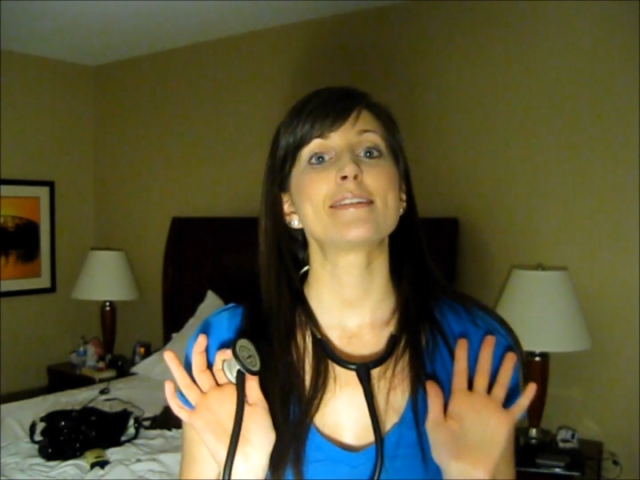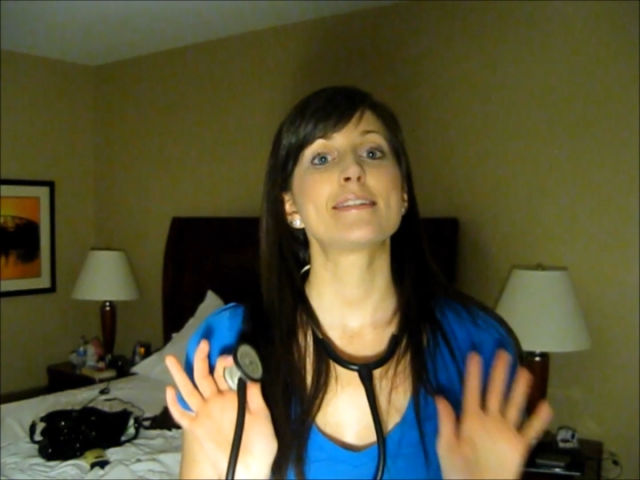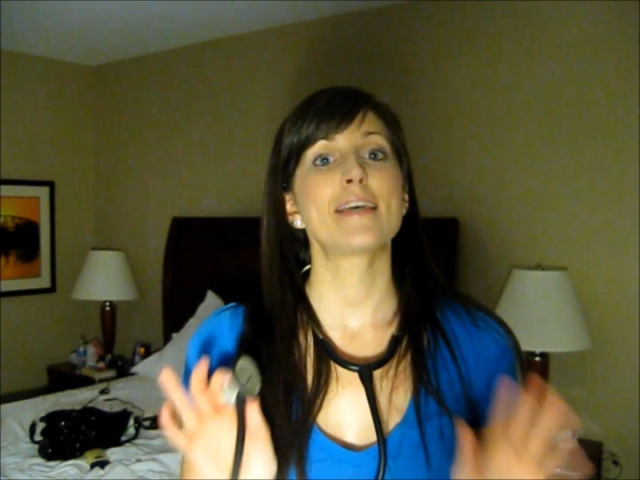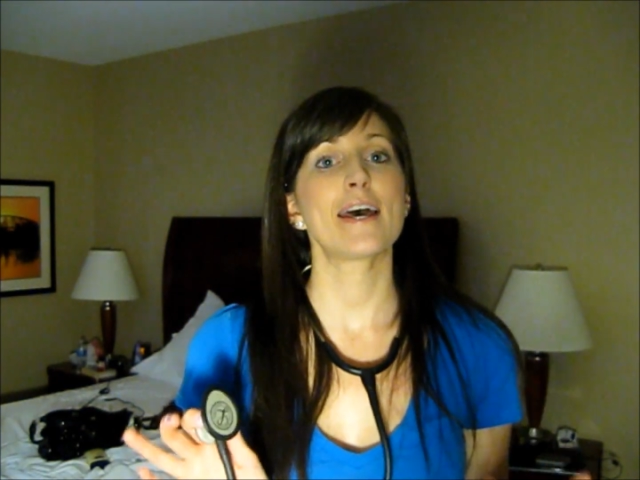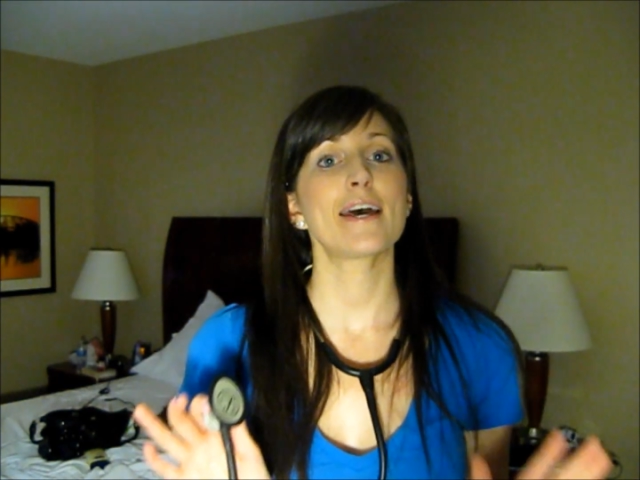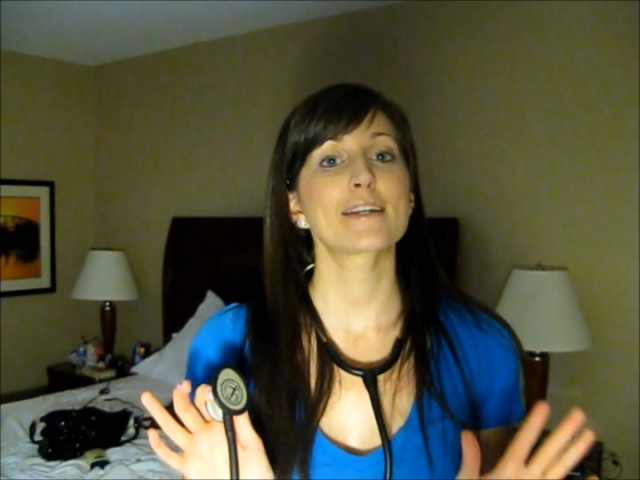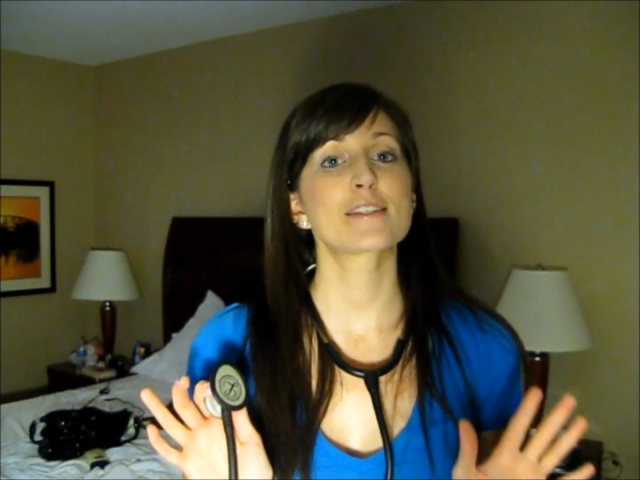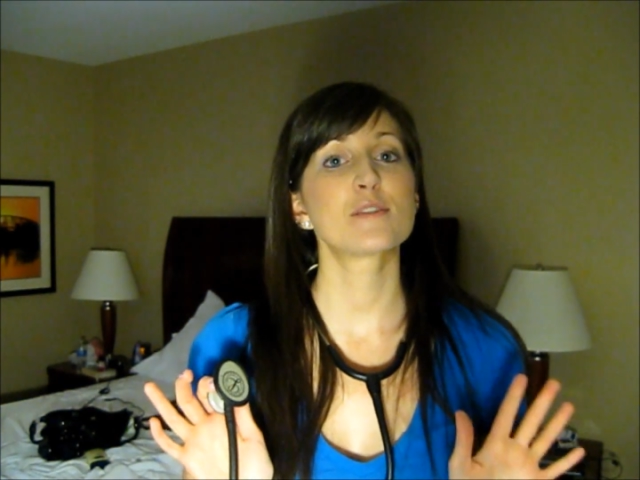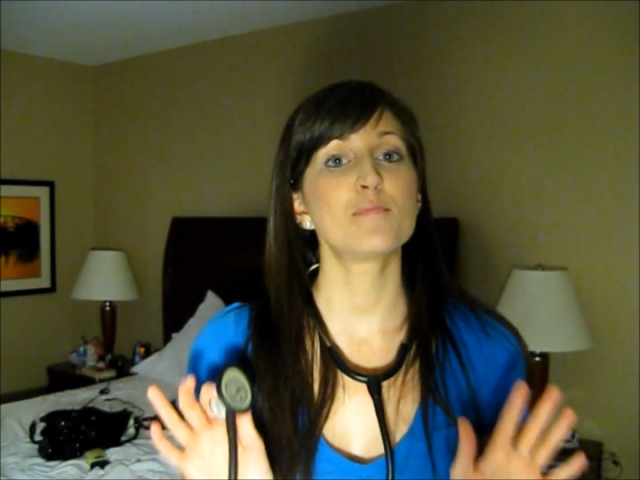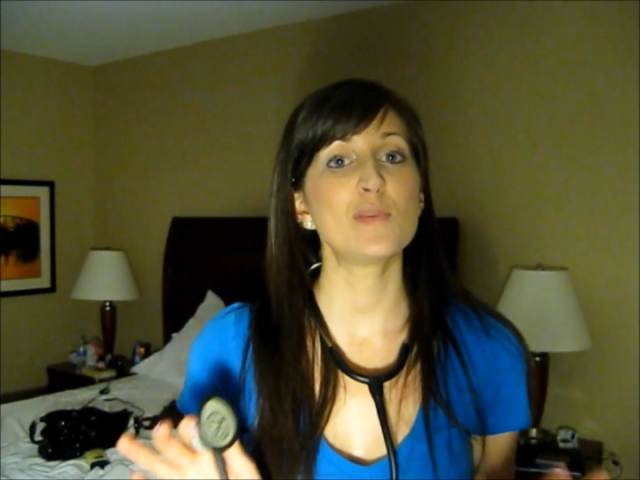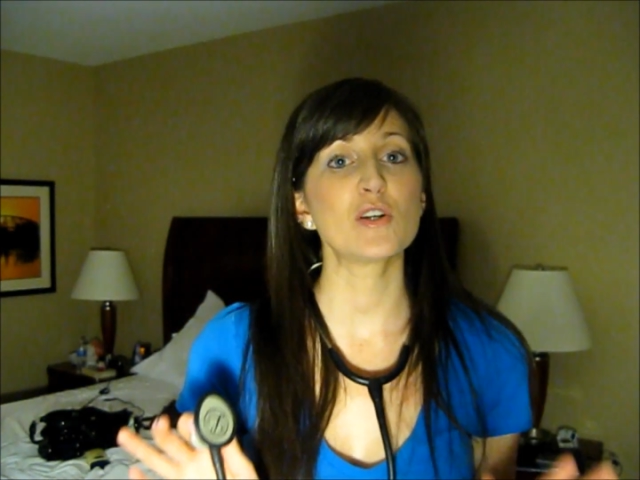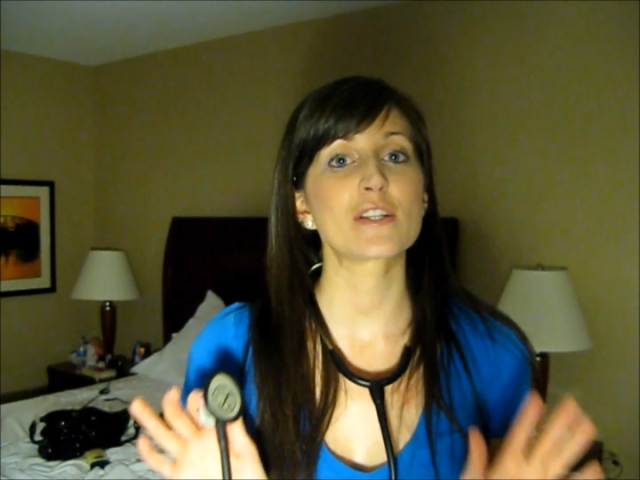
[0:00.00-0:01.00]

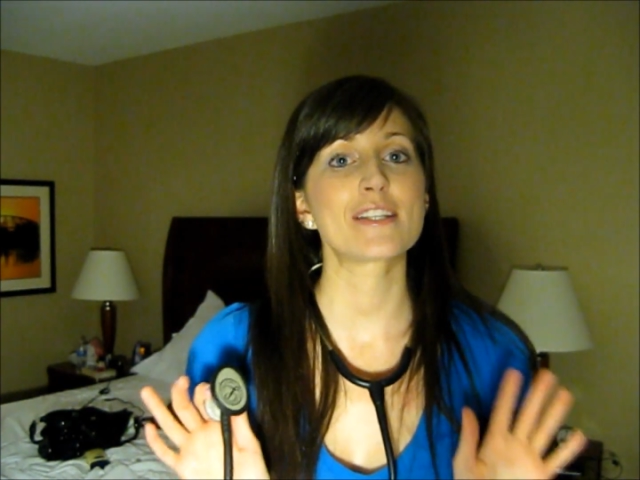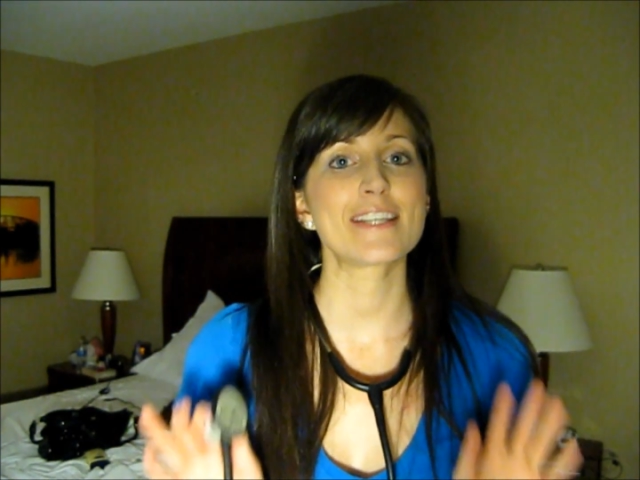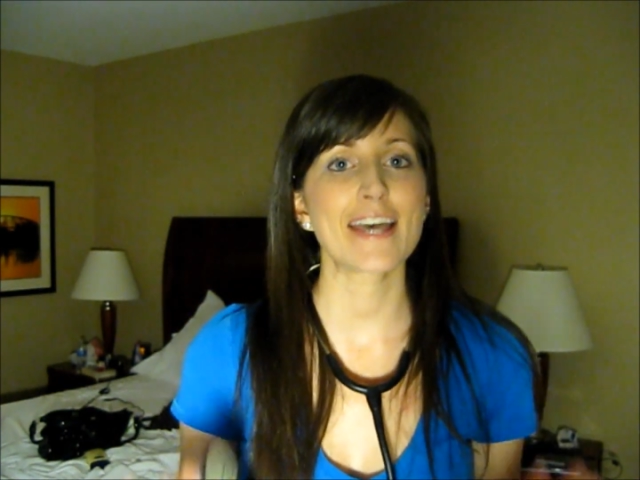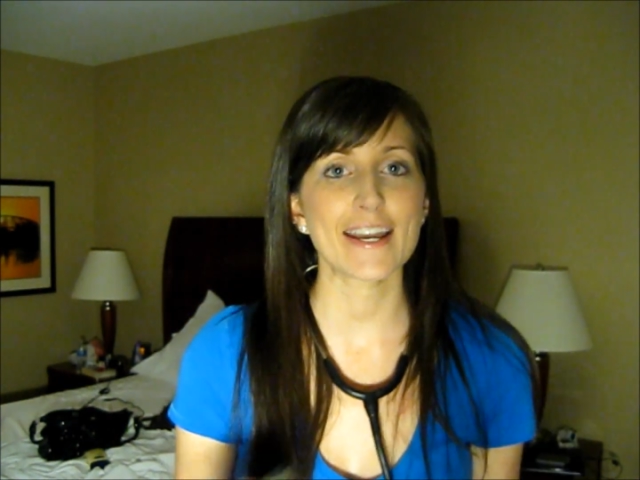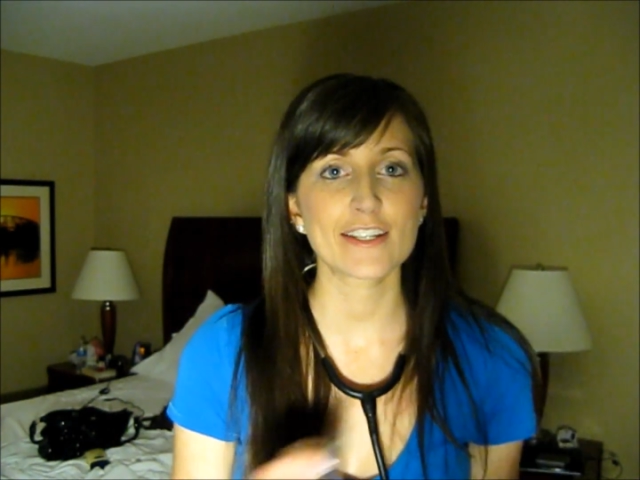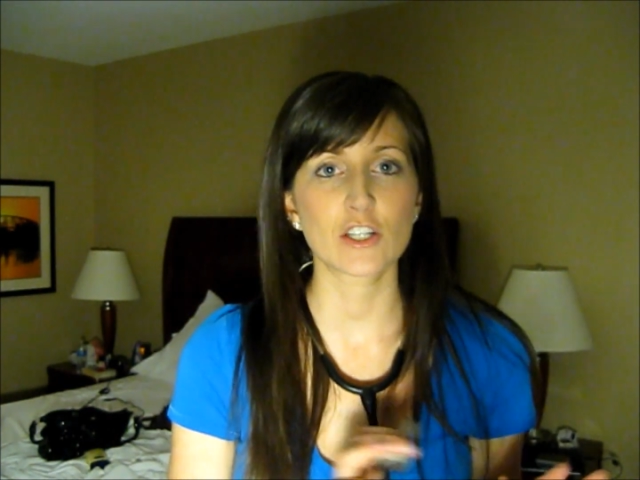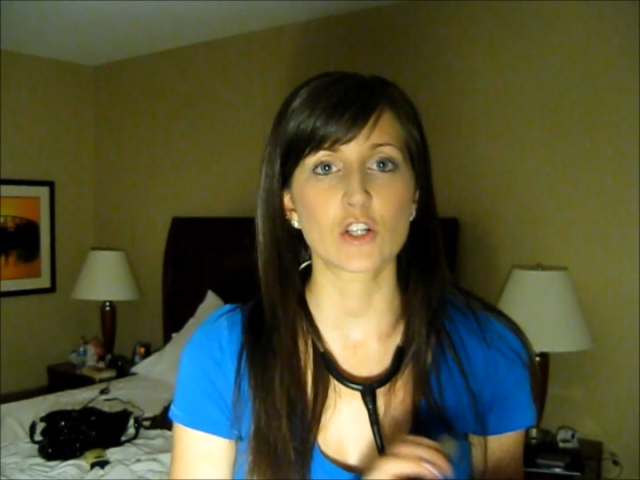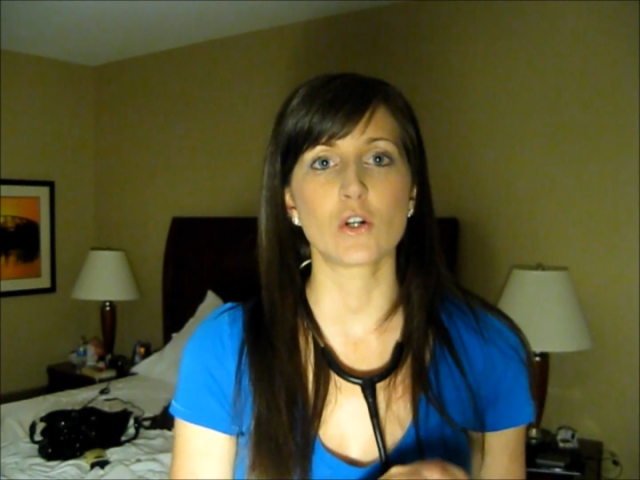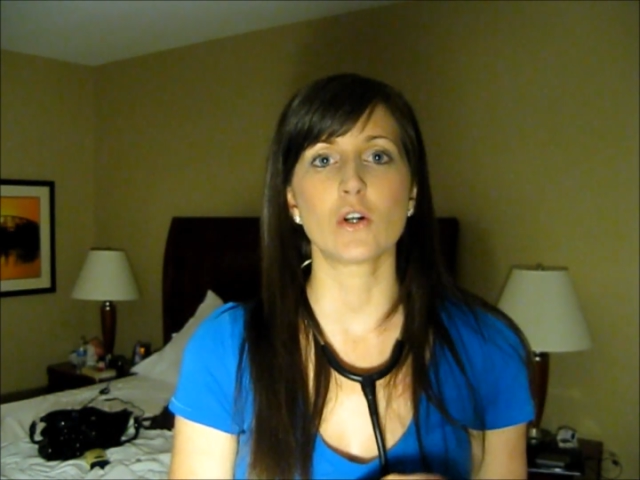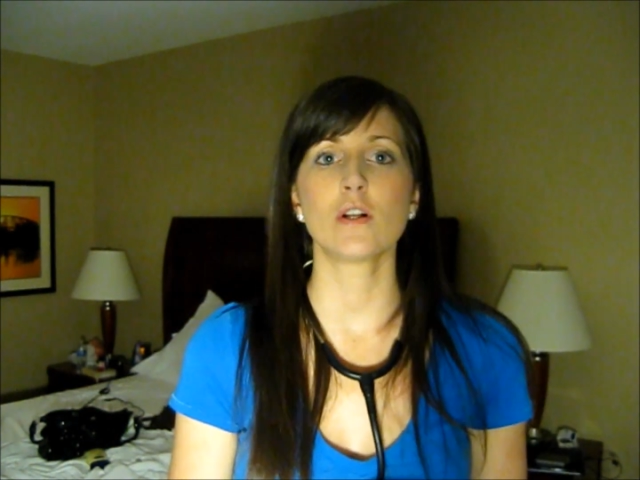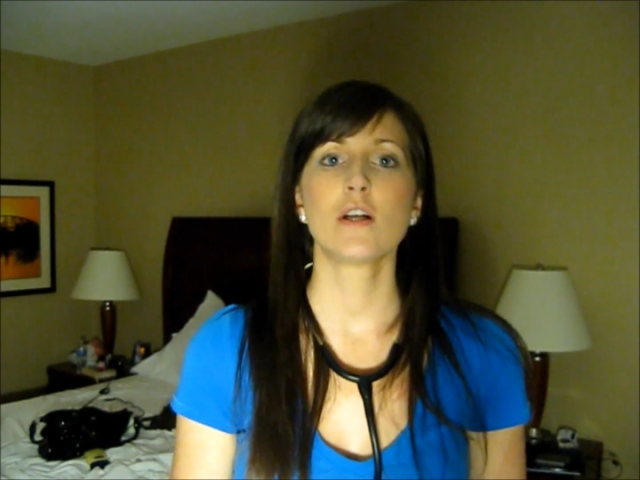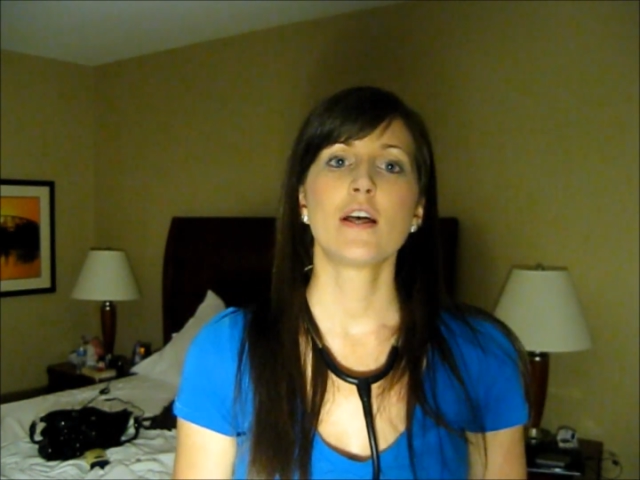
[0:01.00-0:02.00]
textbook
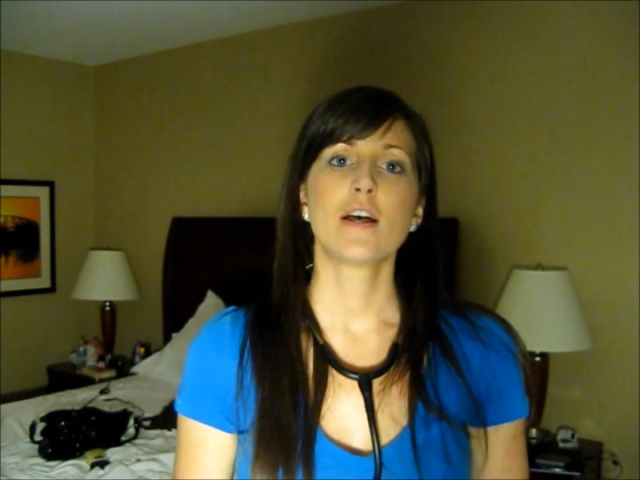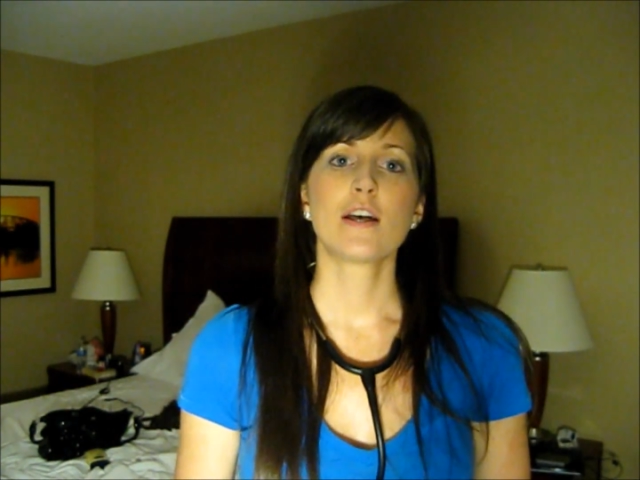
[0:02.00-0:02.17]
technical,